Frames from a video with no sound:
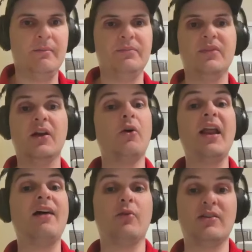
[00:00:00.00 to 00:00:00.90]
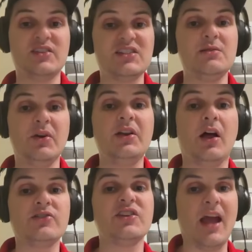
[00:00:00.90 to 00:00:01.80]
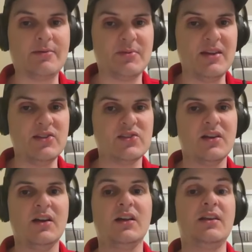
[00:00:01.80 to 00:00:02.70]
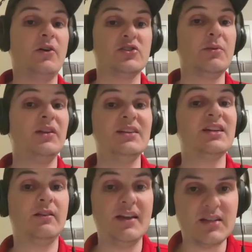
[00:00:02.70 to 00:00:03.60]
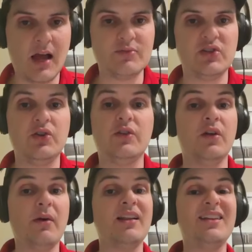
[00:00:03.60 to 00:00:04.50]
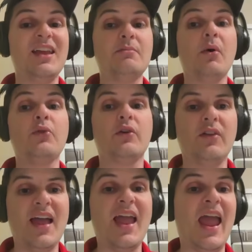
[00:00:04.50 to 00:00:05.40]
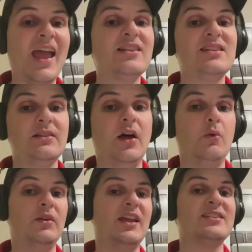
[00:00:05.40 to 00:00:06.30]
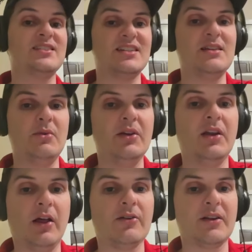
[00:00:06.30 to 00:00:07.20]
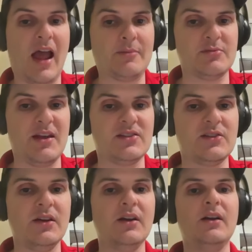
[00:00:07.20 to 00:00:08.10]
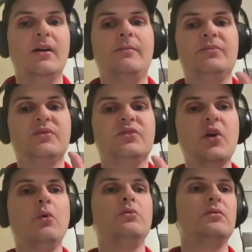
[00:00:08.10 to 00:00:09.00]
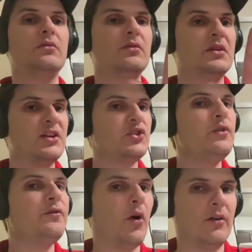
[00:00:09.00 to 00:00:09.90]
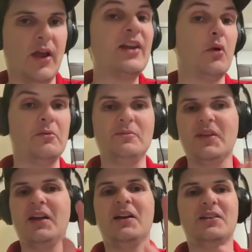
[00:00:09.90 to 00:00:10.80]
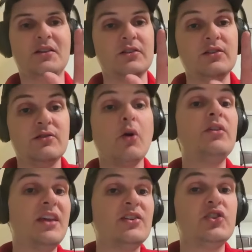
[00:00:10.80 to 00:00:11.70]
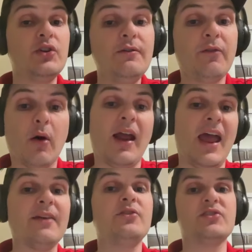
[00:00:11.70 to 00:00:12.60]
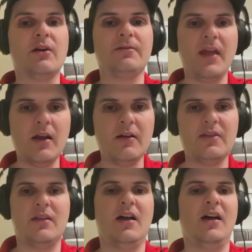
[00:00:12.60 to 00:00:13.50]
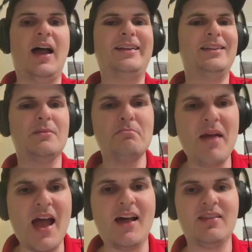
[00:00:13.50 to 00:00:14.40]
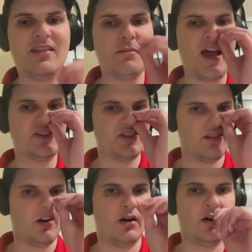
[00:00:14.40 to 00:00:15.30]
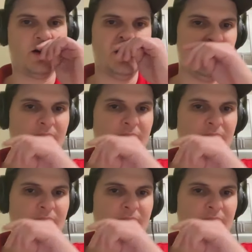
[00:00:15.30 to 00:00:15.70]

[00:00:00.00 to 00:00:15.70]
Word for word: They're going to have around sixty million dollars in cap space. They've also been linked to Klay Thompson. You could theoretically get both Klay and D'Lo with that sixty million dollars cap space. Don't get too far, end quote. Don't get too far ahead of yourself there. Uh, I did the math. The Magic are